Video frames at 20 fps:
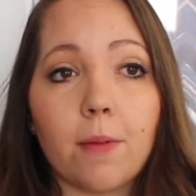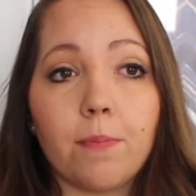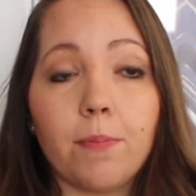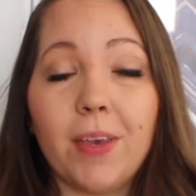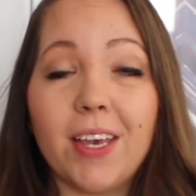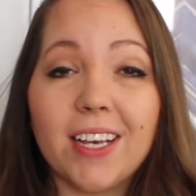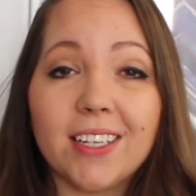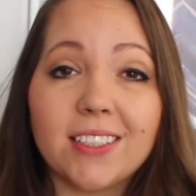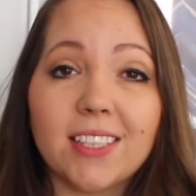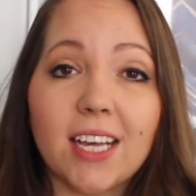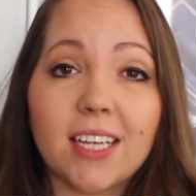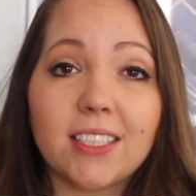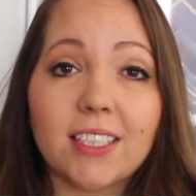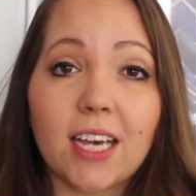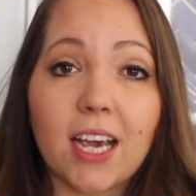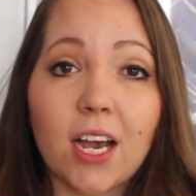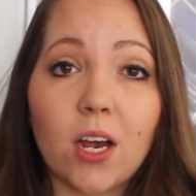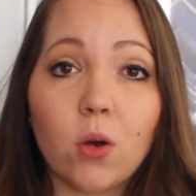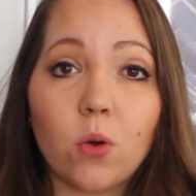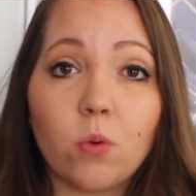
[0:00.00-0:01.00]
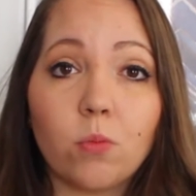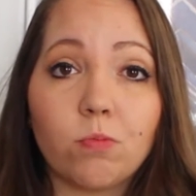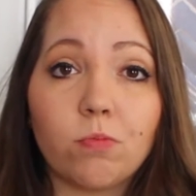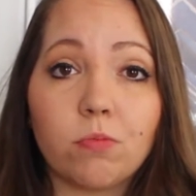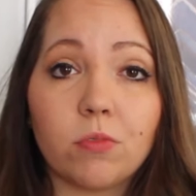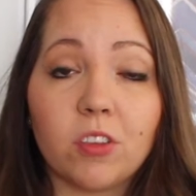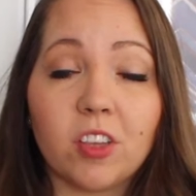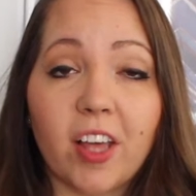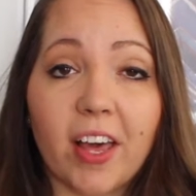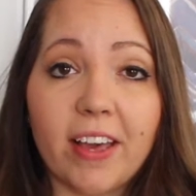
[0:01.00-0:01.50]
Because that's how
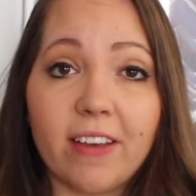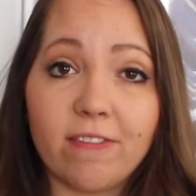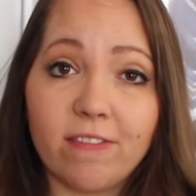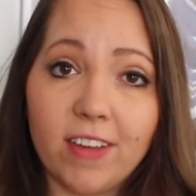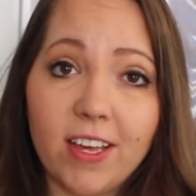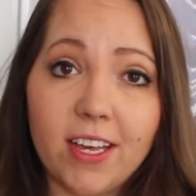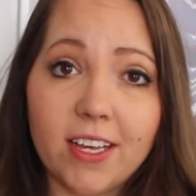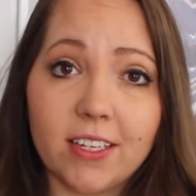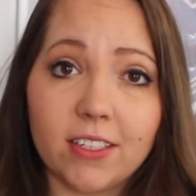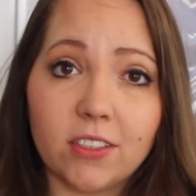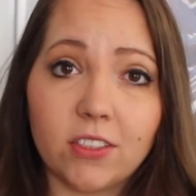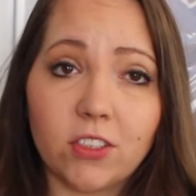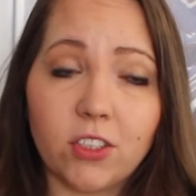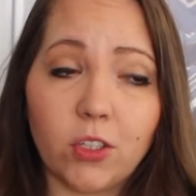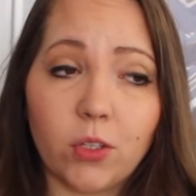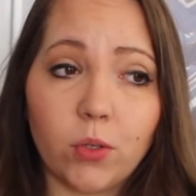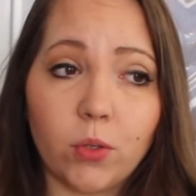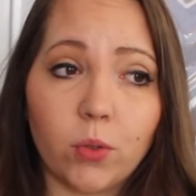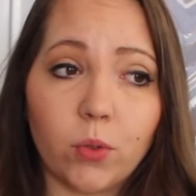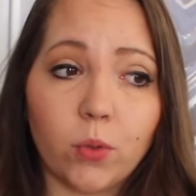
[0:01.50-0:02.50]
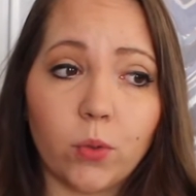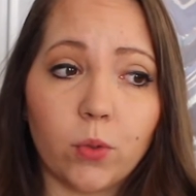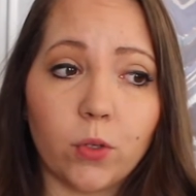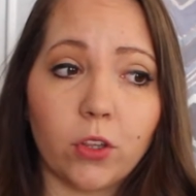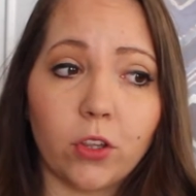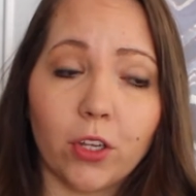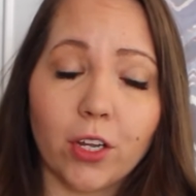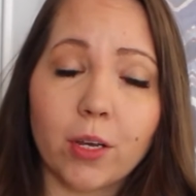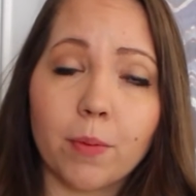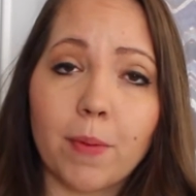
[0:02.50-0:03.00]
life is. You
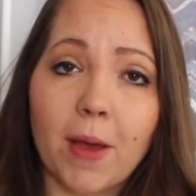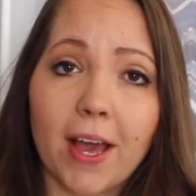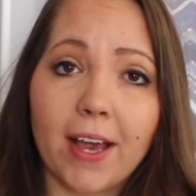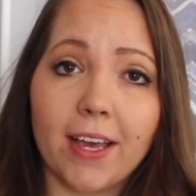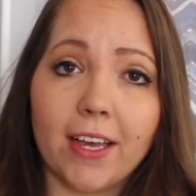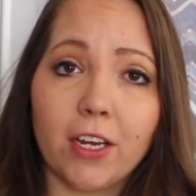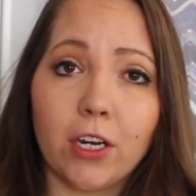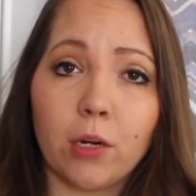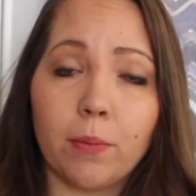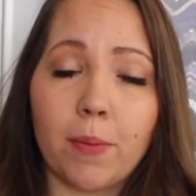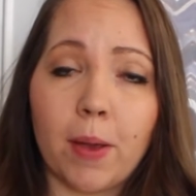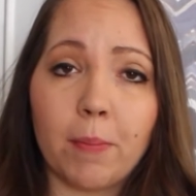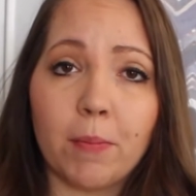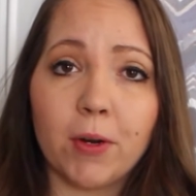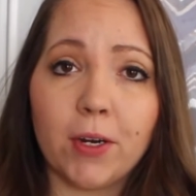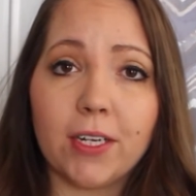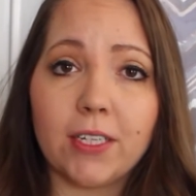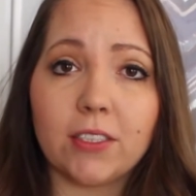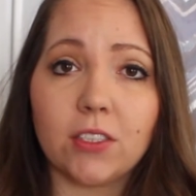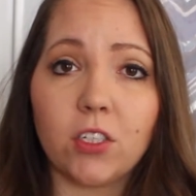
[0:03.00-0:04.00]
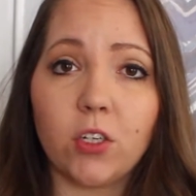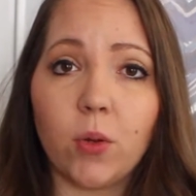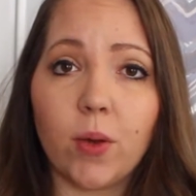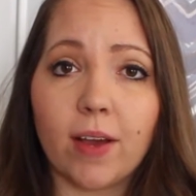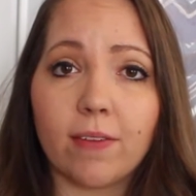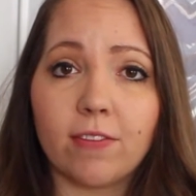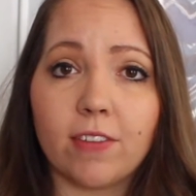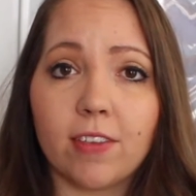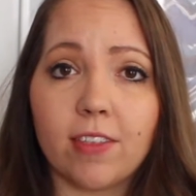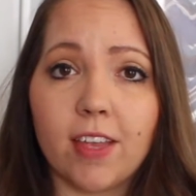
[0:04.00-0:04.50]
look back at your memories and you
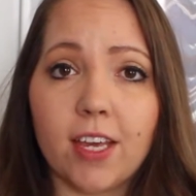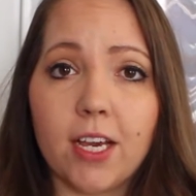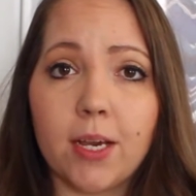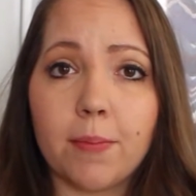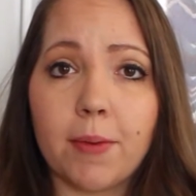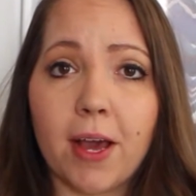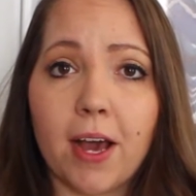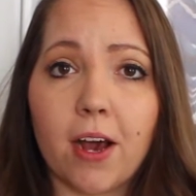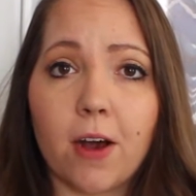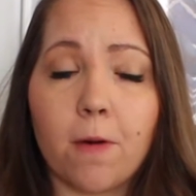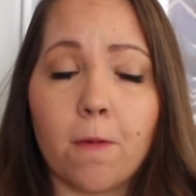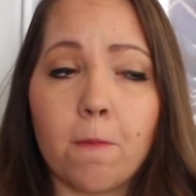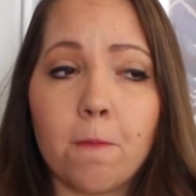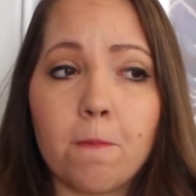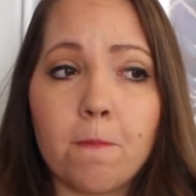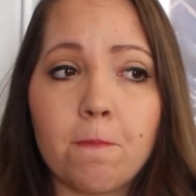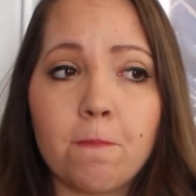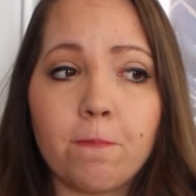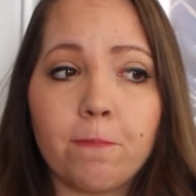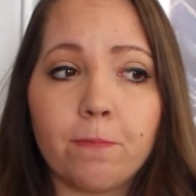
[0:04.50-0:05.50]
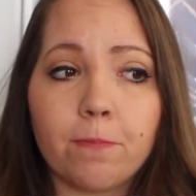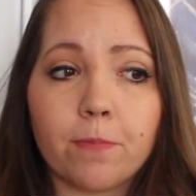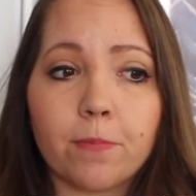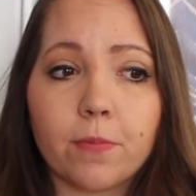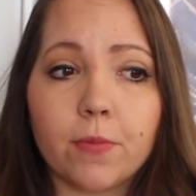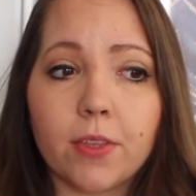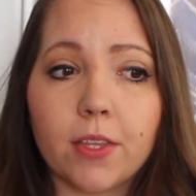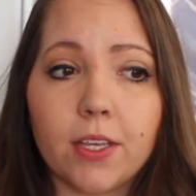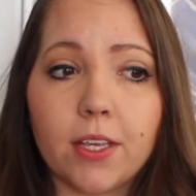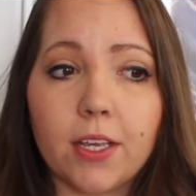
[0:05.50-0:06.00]
have to think about,
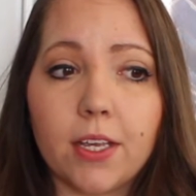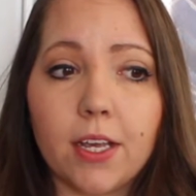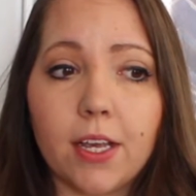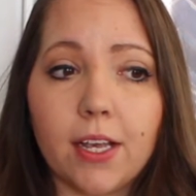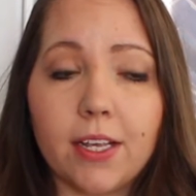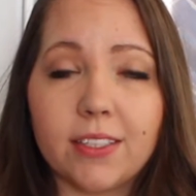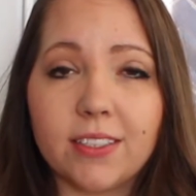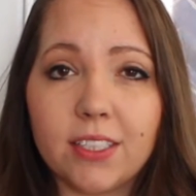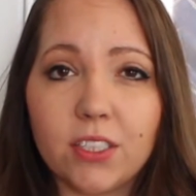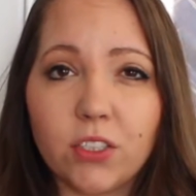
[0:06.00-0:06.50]
is